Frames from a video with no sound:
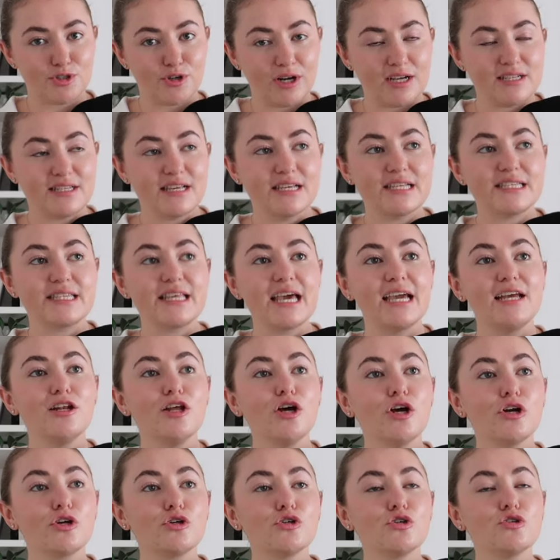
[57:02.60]
dresses. They
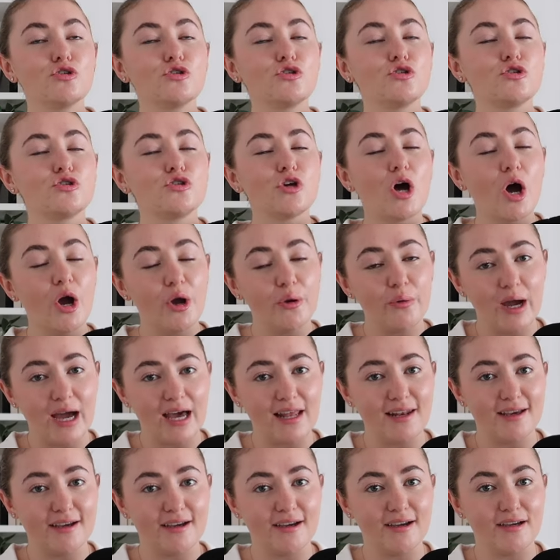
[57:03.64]
look so
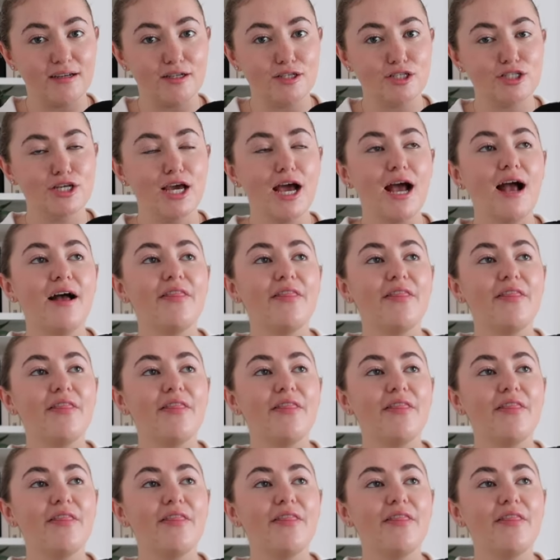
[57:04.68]
elegant.